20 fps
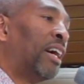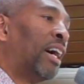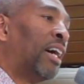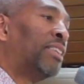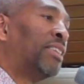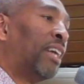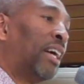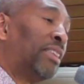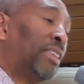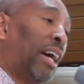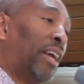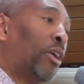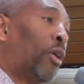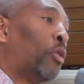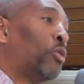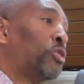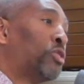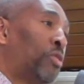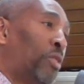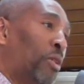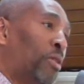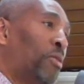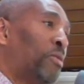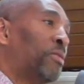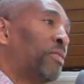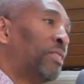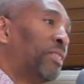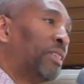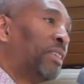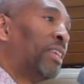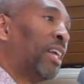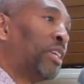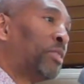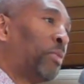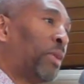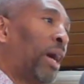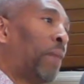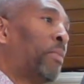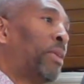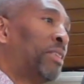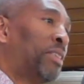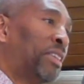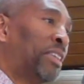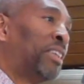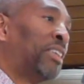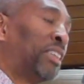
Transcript: And, and that holds true. That's what I mean.